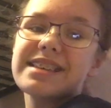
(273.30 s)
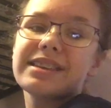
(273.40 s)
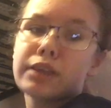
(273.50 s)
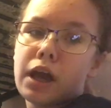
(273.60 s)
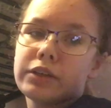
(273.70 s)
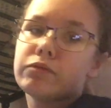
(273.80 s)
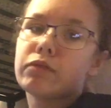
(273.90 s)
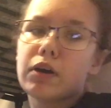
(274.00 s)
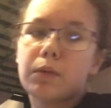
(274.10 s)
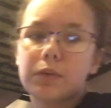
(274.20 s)
is a
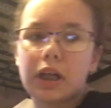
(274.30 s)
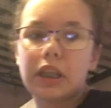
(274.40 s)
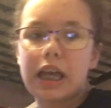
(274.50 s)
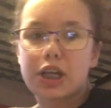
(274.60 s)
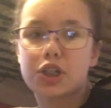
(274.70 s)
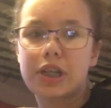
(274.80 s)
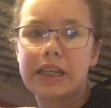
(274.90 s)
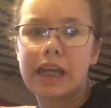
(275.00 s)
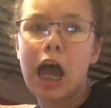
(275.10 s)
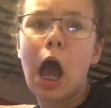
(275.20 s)
9-film
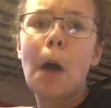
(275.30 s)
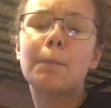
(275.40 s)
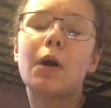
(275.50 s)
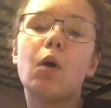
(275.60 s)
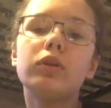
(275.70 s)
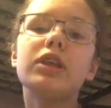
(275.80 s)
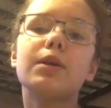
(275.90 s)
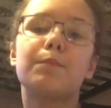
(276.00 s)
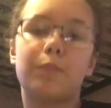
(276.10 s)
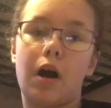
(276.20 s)
collection, but only
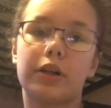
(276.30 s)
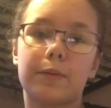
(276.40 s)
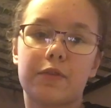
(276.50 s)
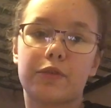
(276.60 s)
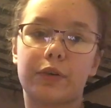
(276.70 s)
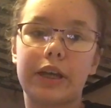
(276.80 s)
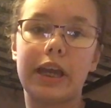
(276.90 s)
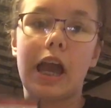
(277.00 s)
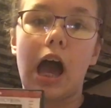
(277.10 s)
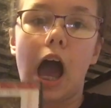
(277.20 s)
the bottom
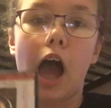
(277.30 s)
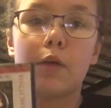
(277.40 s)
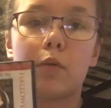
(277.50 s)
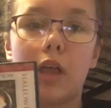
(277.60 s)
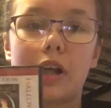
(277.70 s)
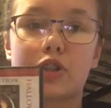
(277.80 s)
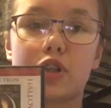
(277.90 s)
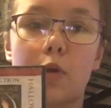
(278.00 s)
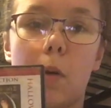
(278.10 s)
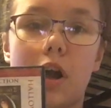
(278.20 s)
3 I will
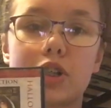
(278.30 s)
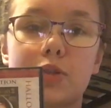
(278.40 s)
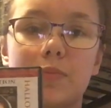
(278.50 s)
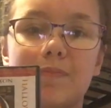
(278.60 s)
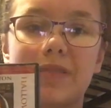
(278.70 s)
actually watch,